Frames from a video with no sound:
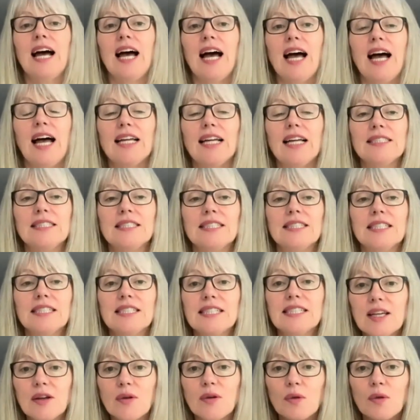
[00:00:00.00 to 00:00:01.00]
and
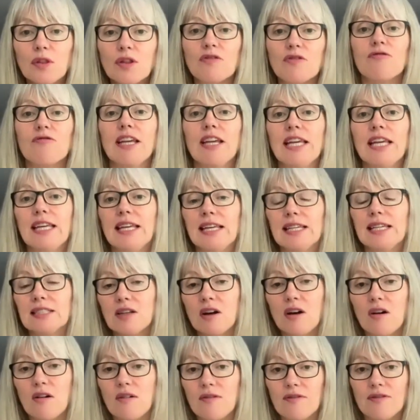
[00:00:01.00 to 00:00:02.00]
still 3 years
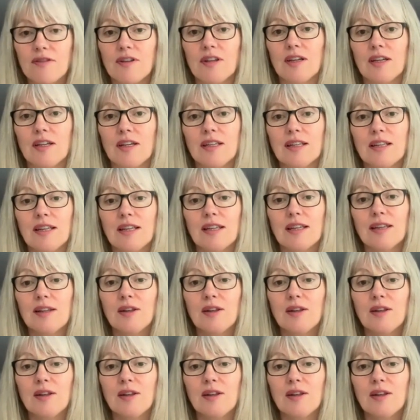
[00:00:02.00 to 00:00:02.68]
after